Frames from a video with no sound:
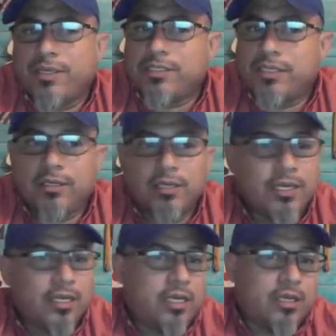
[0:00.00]
So if you're
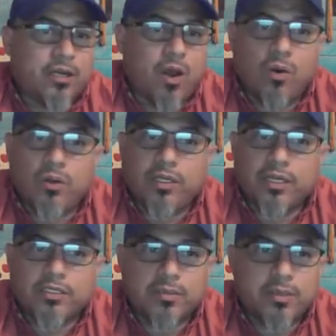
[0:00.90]
missing,
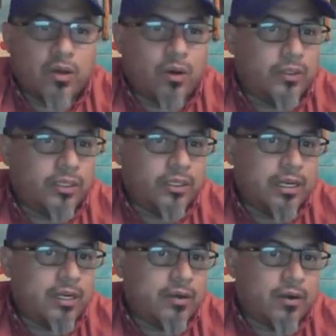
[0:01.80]
colon, a
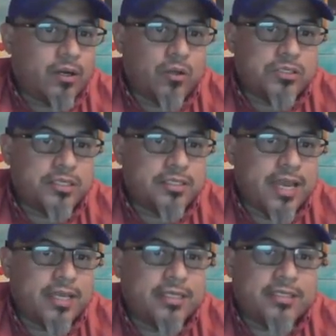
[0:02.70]
semicolon, a
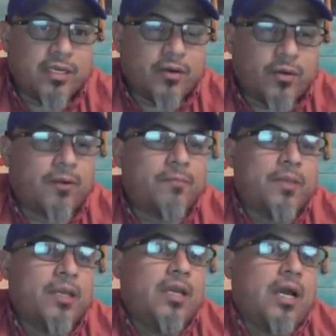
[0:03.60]
closing tag,
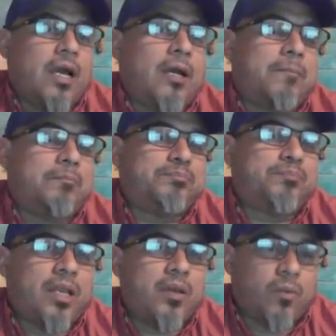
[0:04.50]
etc.,
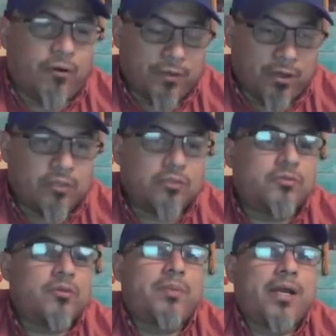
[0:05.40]
it will
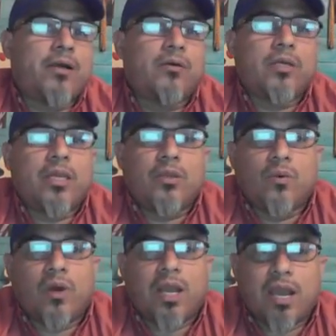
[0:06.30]
fail to compile,
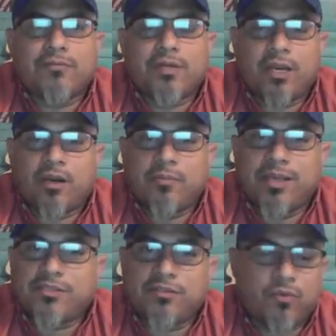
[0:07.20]
and you will have an
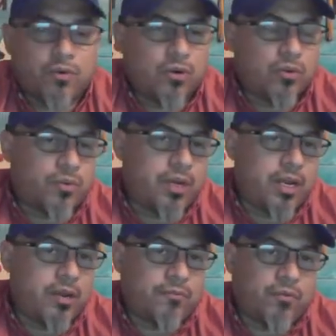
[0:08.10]
error message
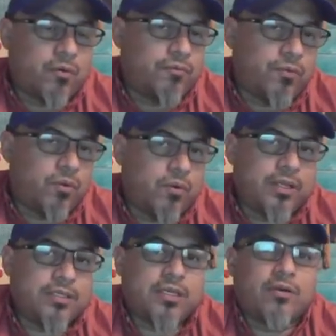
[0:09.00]
403,
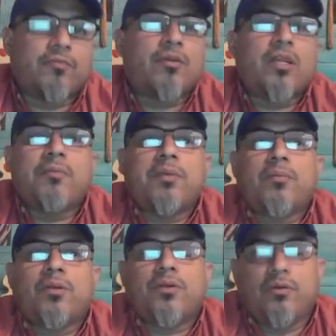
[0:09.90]
404, etc. If you
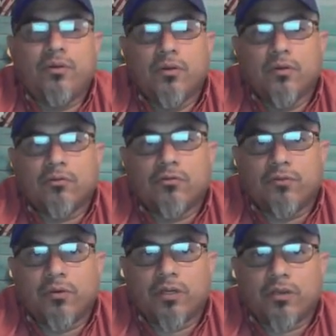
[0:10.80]
not be able to
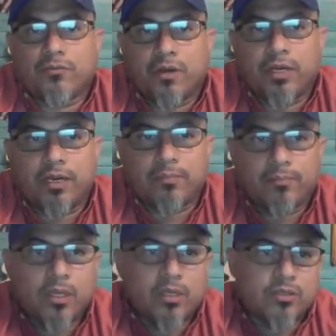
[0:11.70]
view it on your
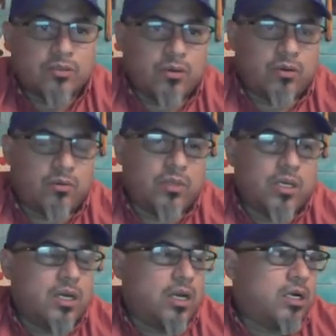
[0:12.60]
front end.
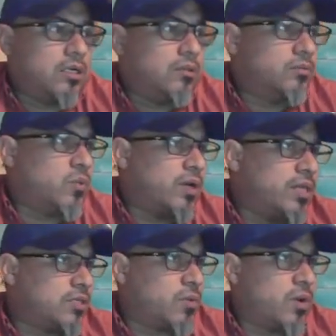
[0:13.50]
So
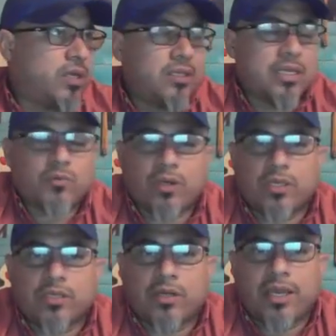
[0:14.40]

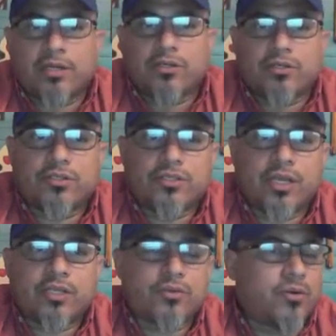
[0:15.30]
that's why these are
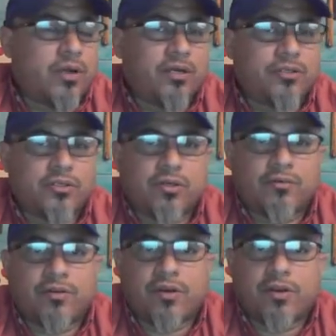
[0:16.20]
editors. External
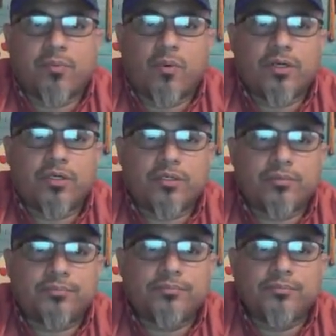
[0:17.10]
editors are very
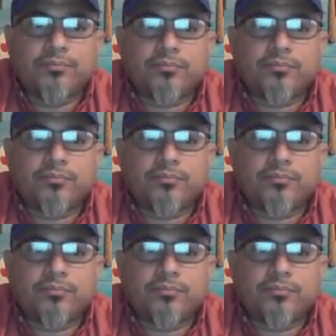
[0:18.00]
important.